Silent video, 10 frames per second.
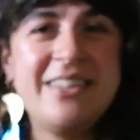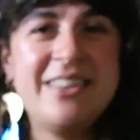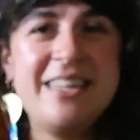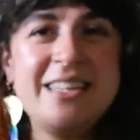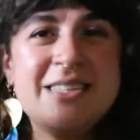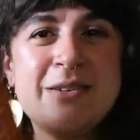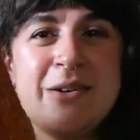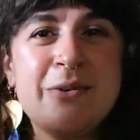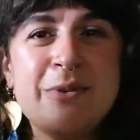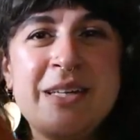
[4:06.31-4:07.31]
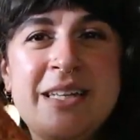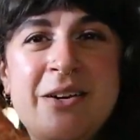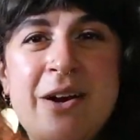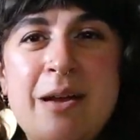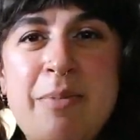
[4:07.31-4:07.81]
think it's a really
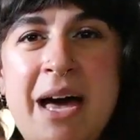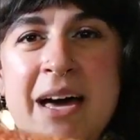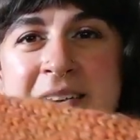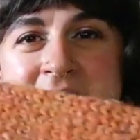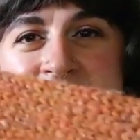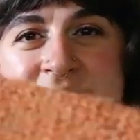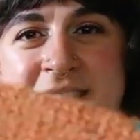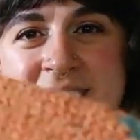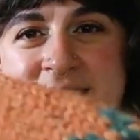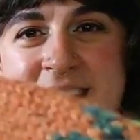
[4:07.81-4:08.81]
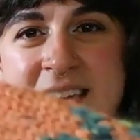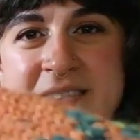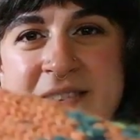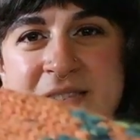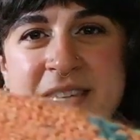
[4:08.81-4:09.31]
great pattern. There's the
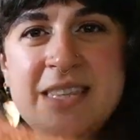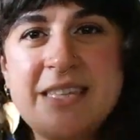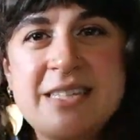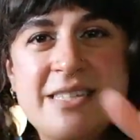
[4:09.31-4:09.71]
sleeve. There's like this